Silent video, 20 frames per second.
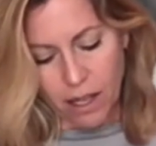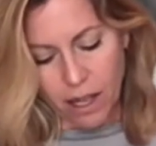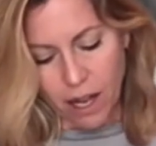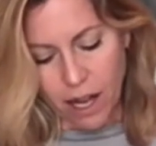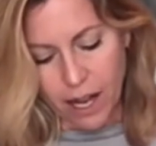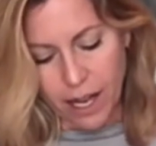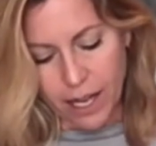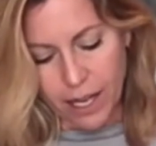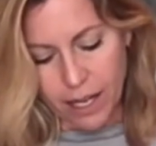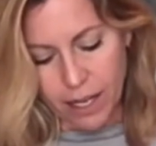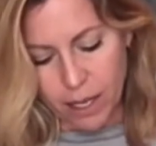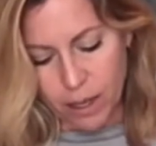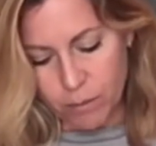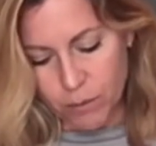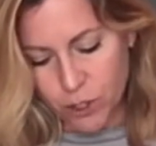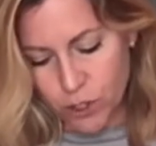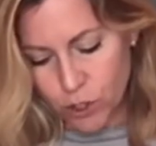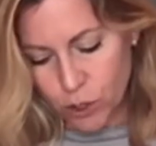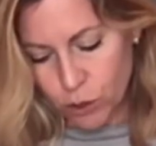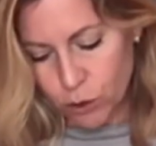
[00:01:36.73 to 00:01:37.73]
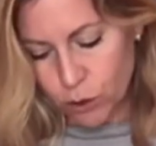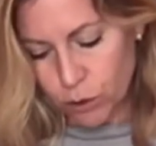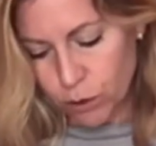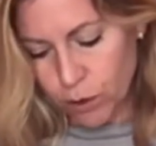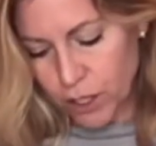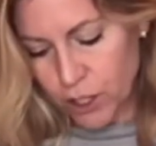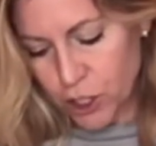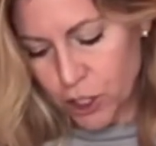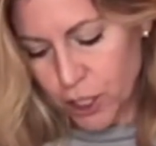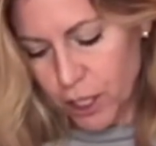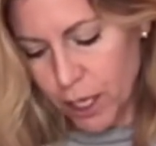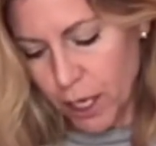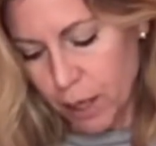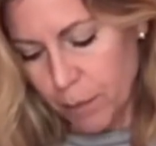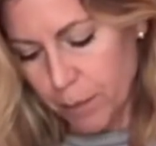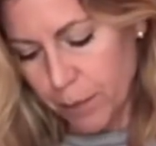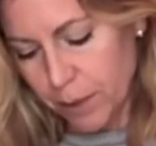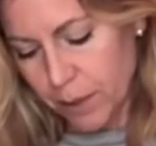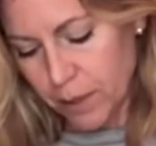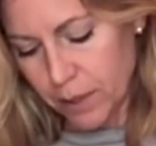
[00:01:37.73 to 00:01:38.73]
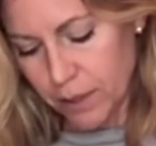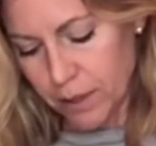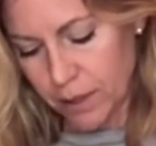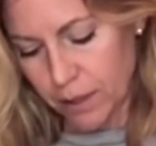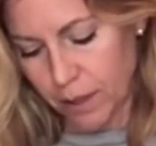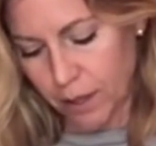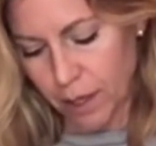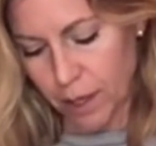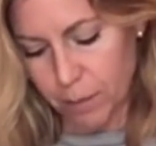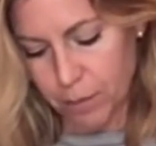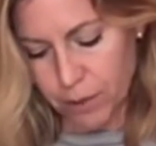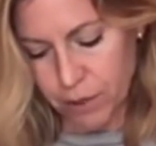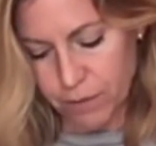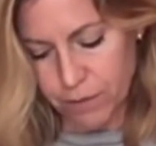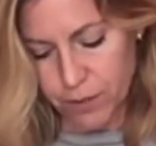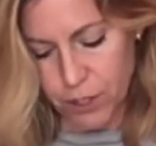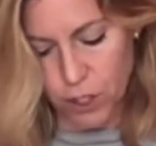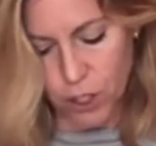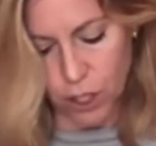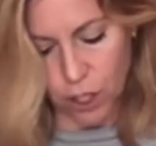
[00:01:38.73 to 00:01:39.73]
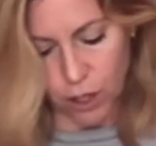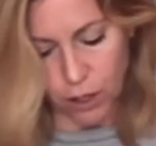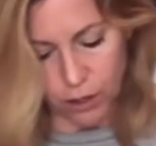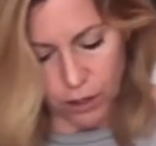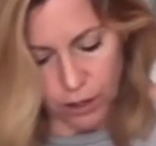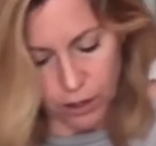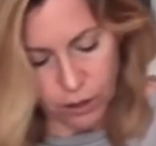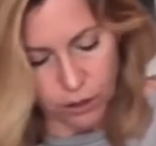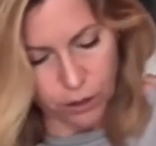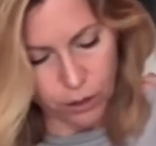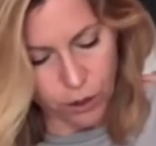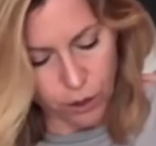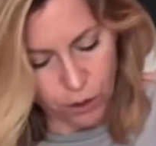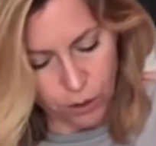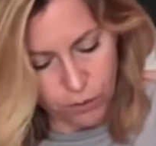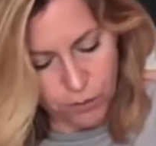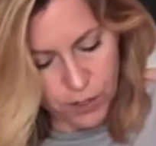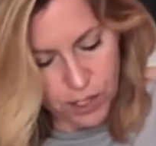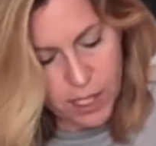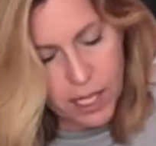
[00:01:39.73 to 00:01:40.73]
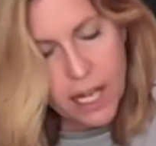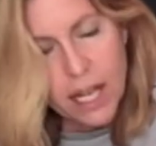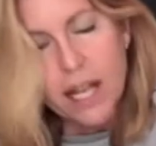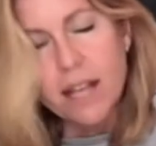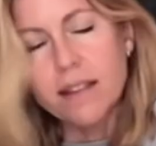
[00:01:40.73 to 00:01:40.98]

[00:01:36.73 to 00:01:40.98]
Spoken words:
I am just crushing up a couple of garlic cloves.